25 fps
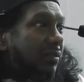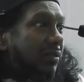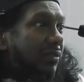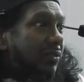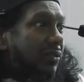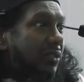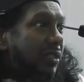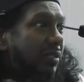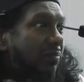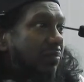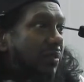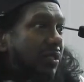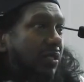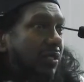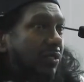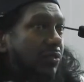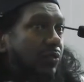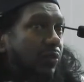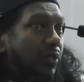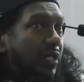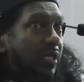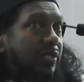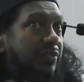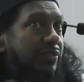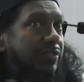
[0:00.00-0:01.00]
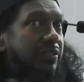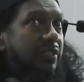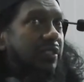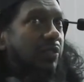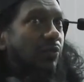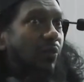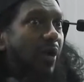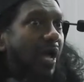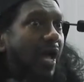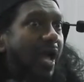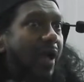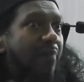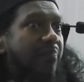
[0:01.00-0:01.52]
You see, because you can see
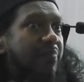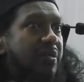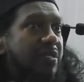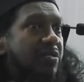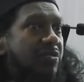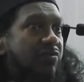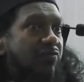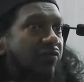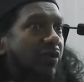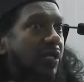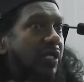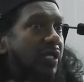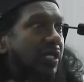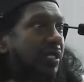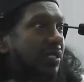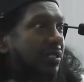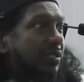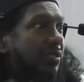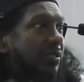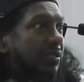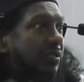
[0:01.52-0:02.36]
what happened already.